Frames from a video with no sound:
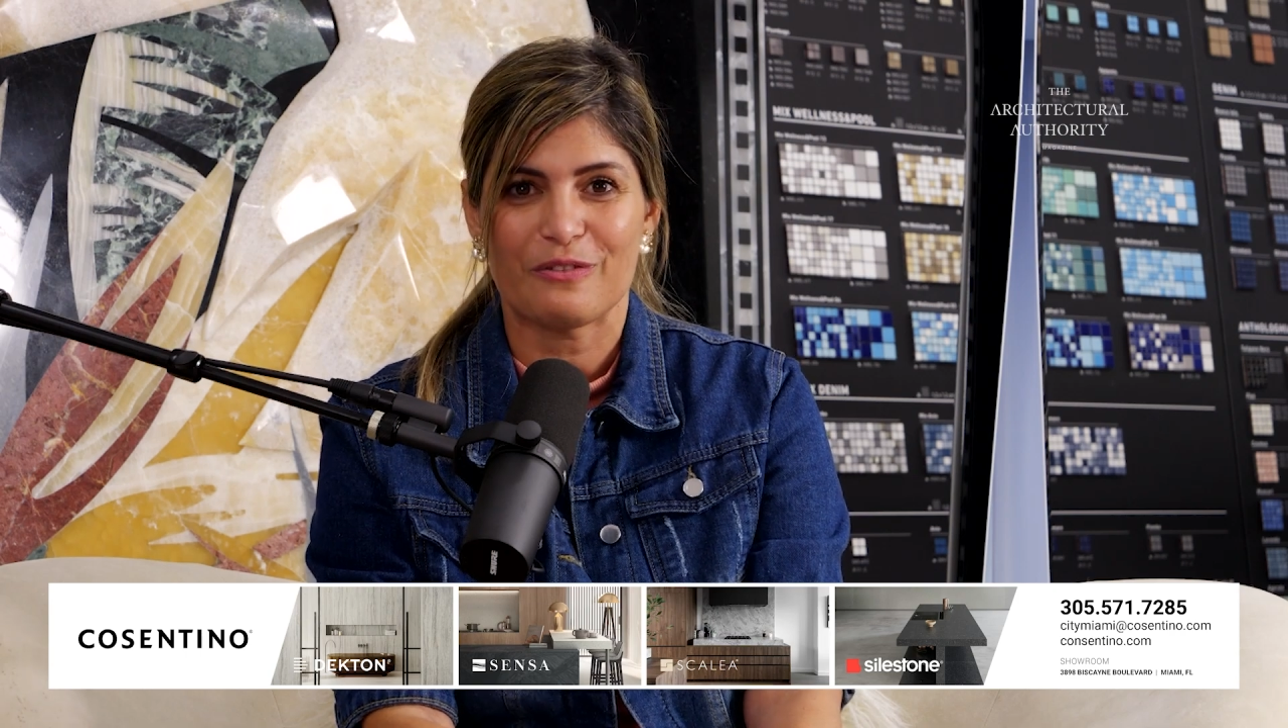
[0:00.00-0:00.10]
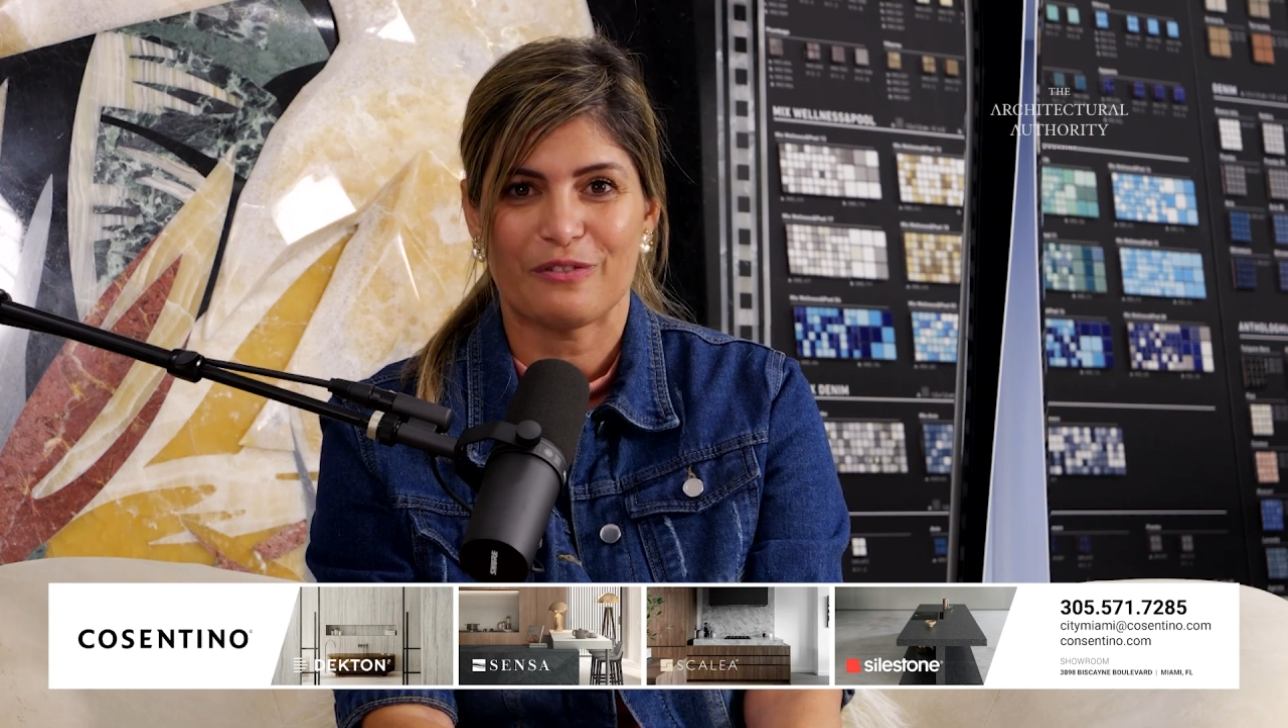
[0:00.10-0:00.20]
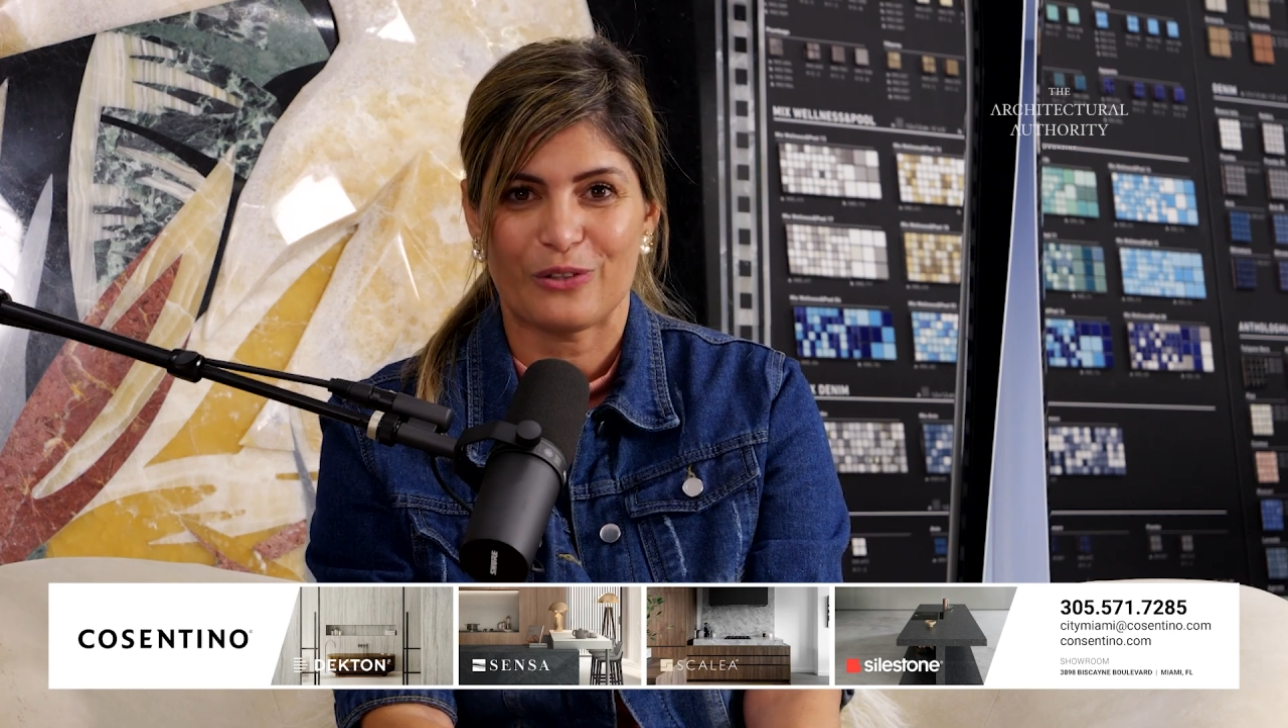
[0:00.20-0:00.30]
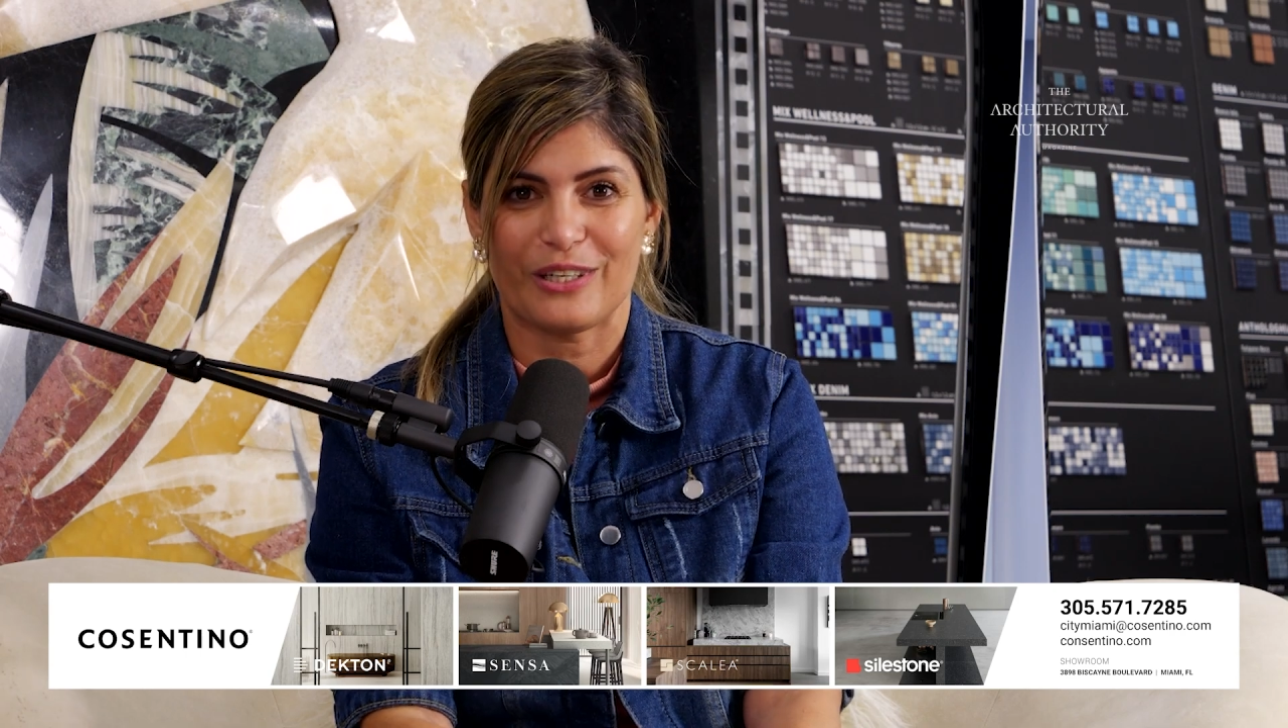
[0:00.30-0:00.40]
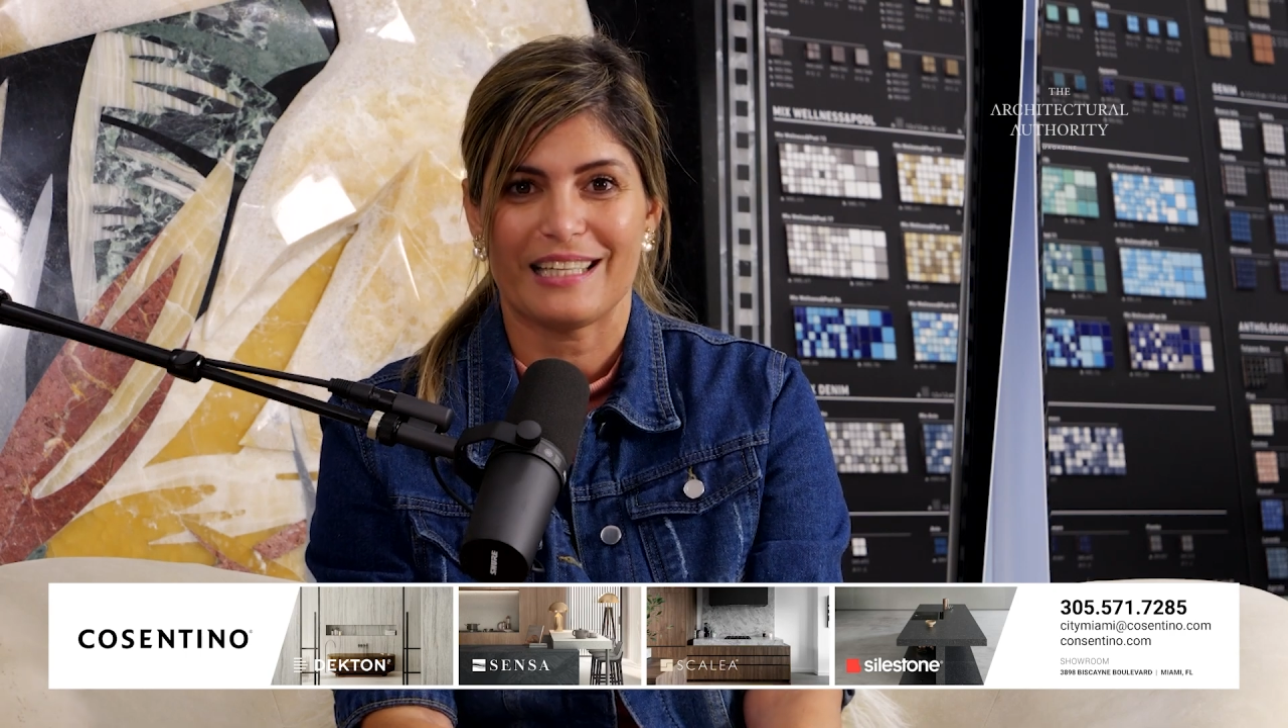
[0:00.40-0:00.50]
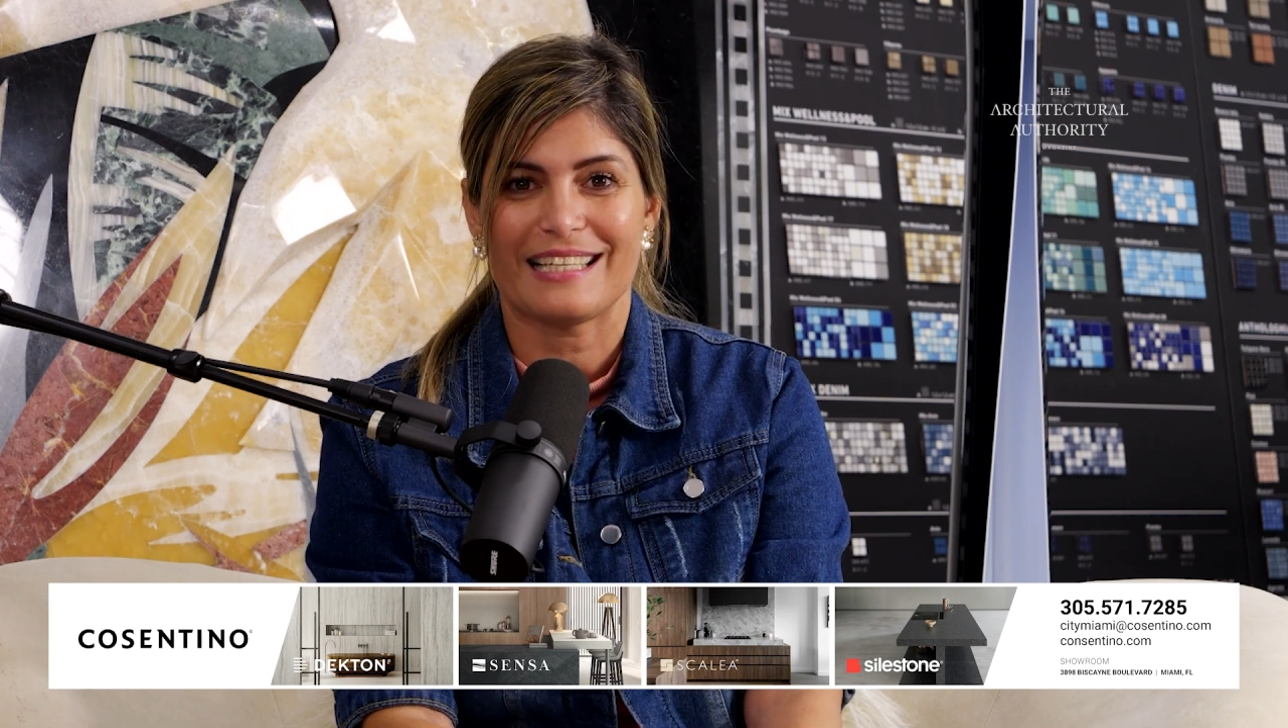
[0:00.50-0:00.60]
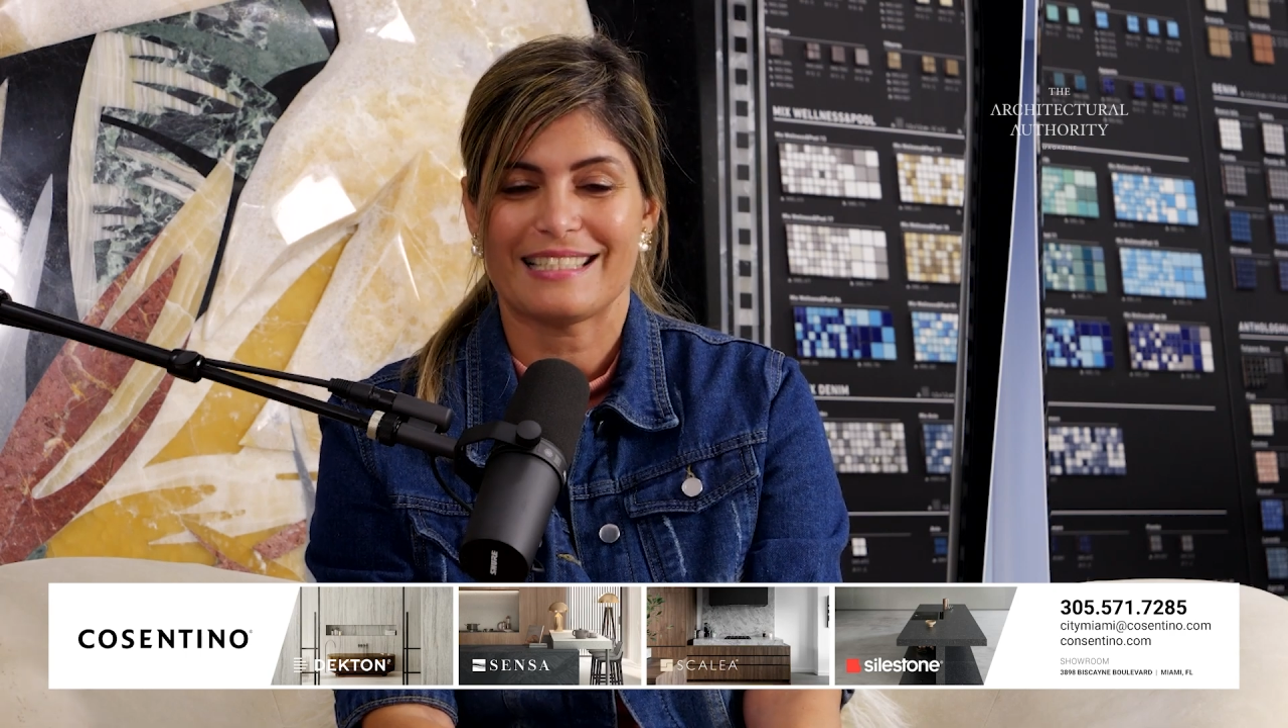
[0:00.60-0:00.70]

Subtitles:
Florida's